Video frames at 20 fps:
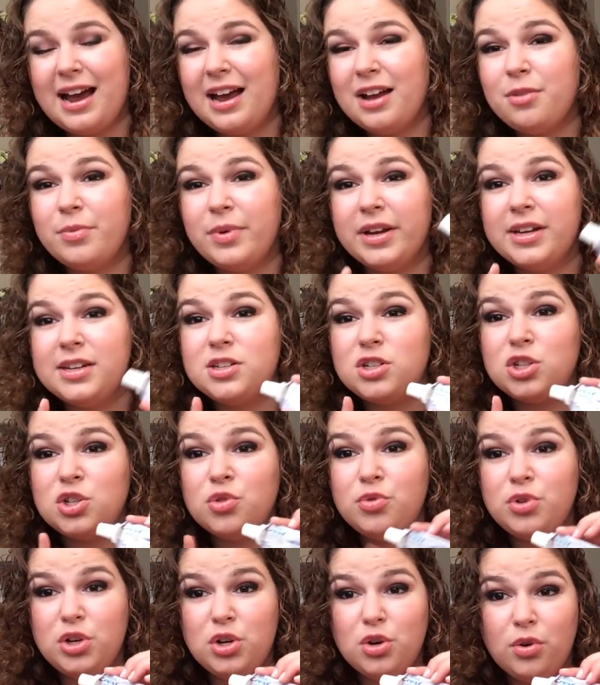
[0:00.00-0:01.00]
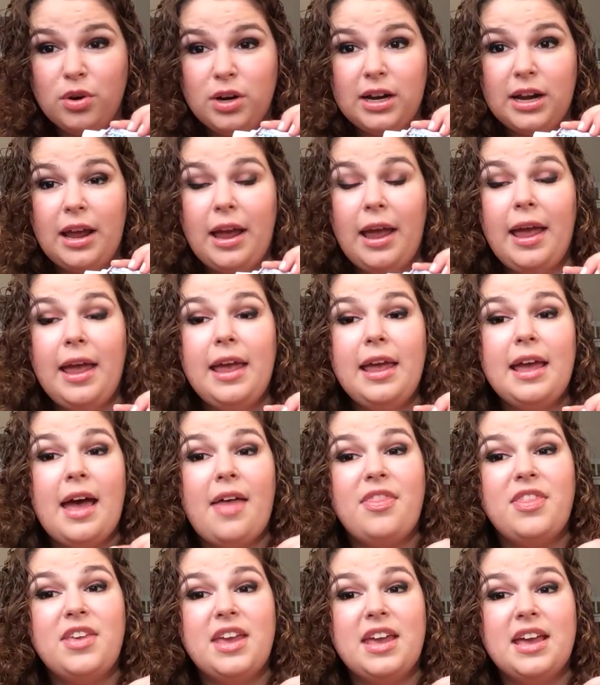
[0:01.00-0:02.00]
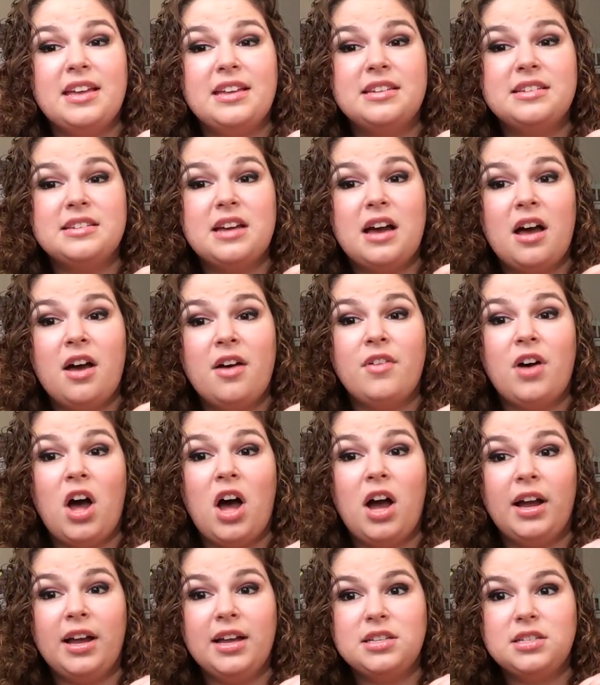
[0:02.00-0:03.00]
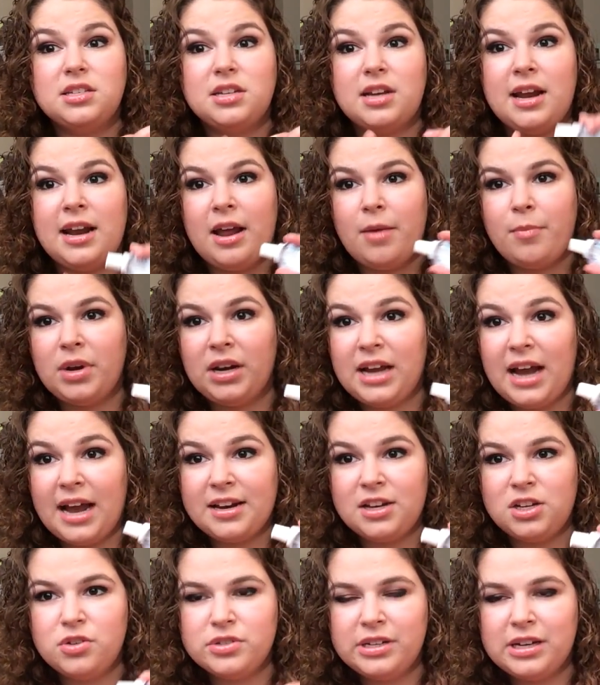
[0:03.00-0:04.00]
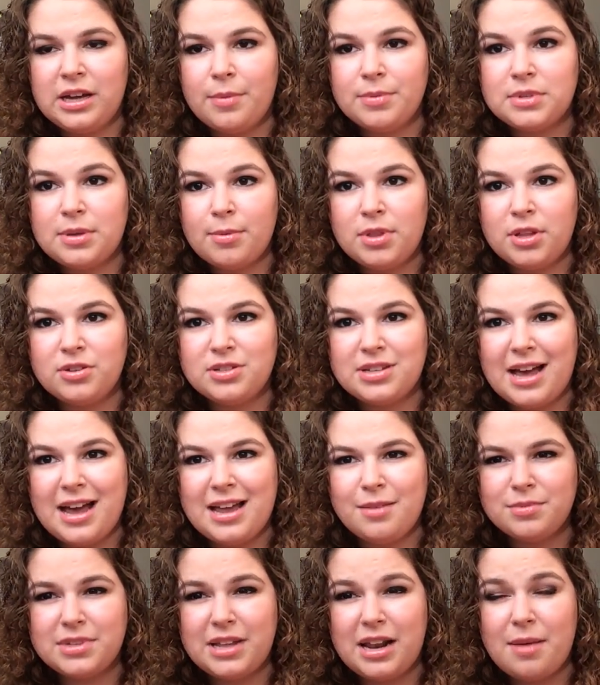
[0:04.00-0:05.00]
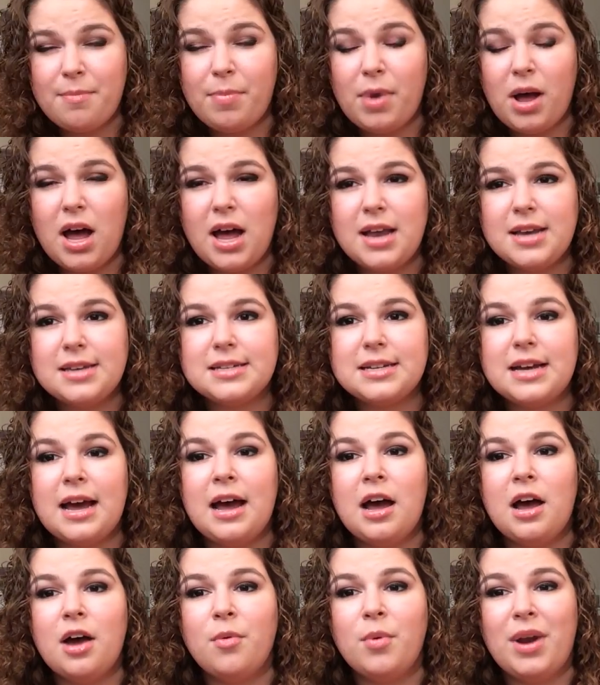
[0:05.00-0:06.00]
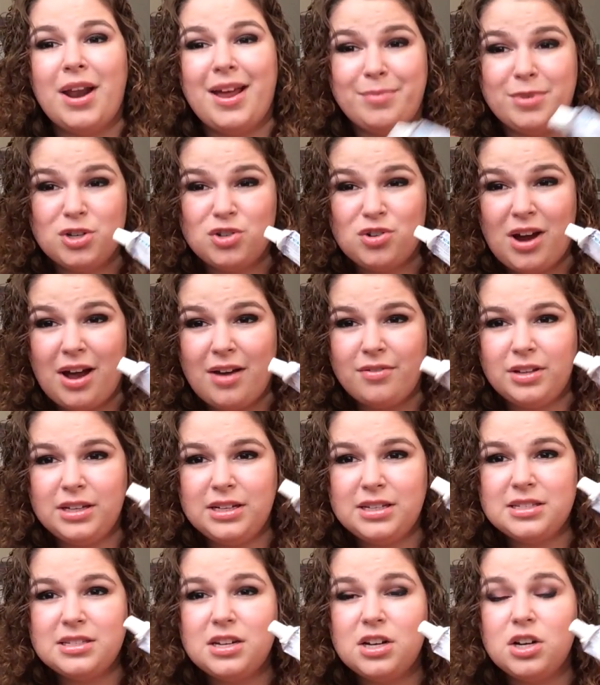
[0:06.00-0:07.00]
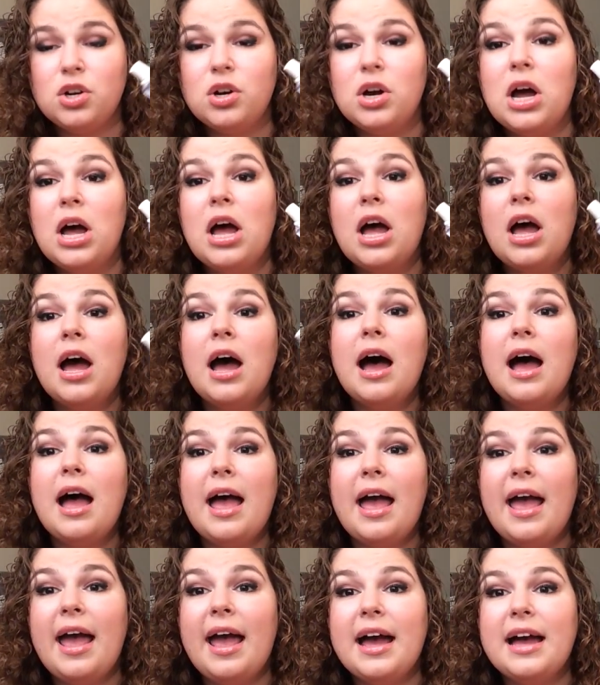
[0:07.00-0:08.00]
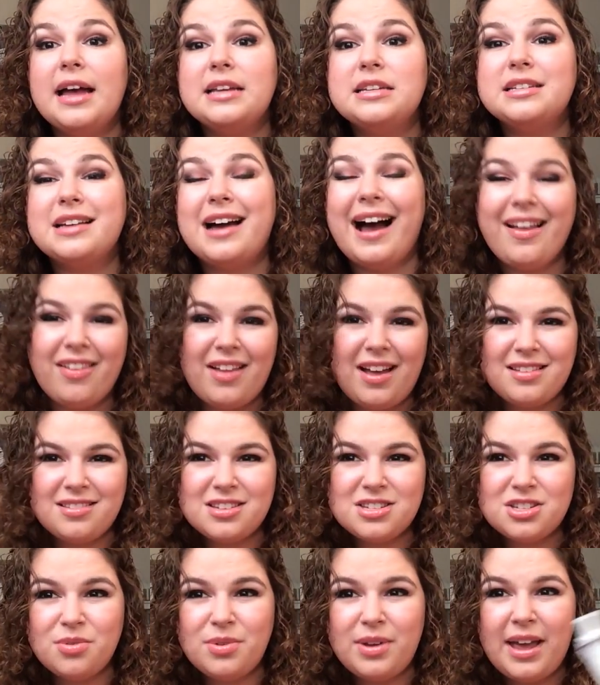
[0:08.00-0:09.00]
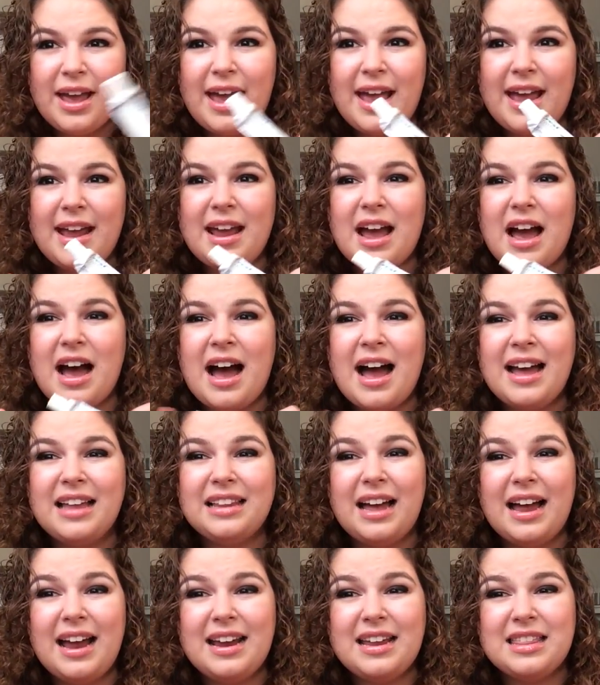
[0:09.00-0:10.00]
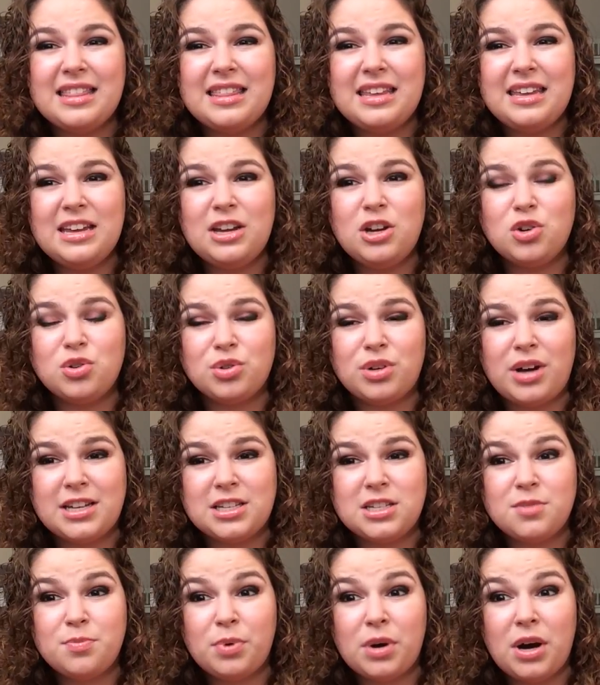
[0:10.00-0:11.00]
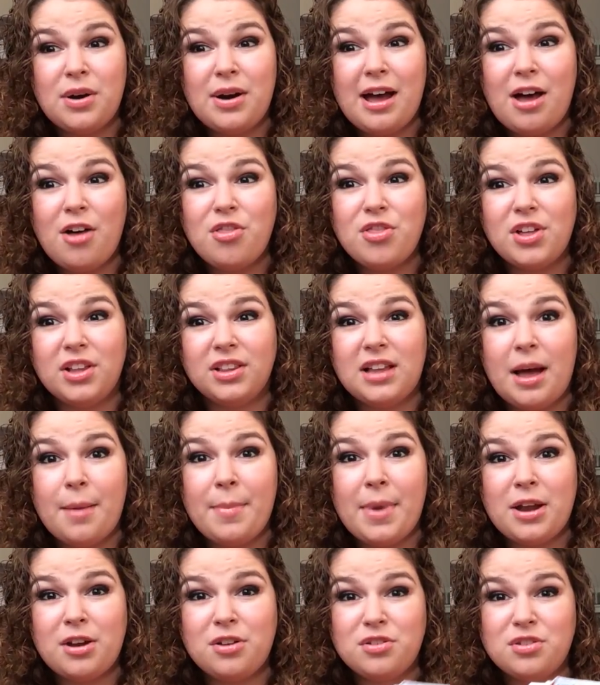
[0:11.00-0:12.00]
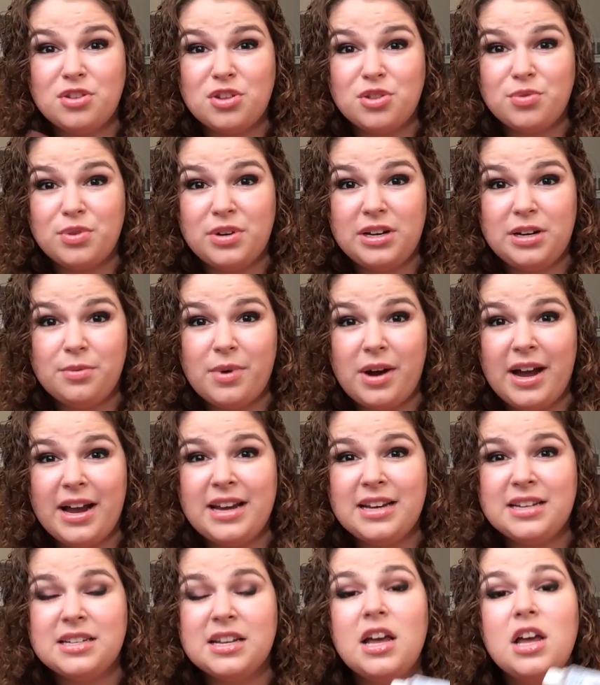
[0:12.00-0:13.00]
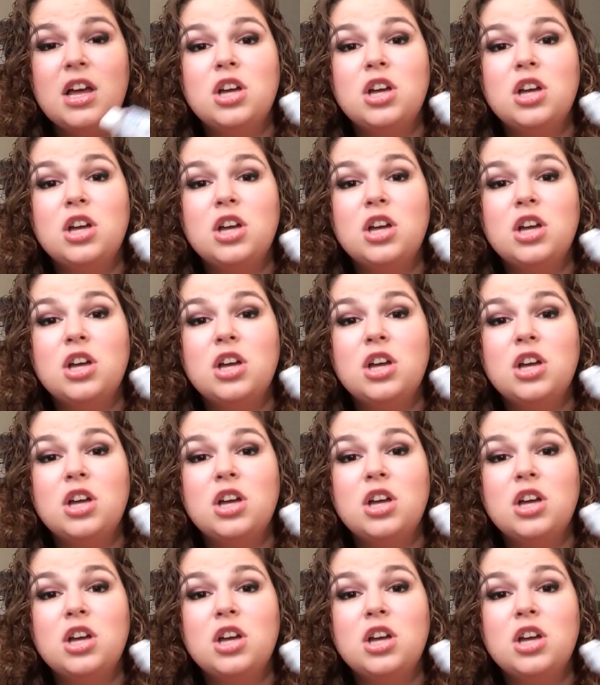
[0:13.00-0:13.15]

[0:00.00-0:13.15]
I went to New York at the end of August, and I've been kind of using up some of those items that I bought when I've been traveling still. And I like this okay. I like the Crest Pro Health a lot better than the 3D White.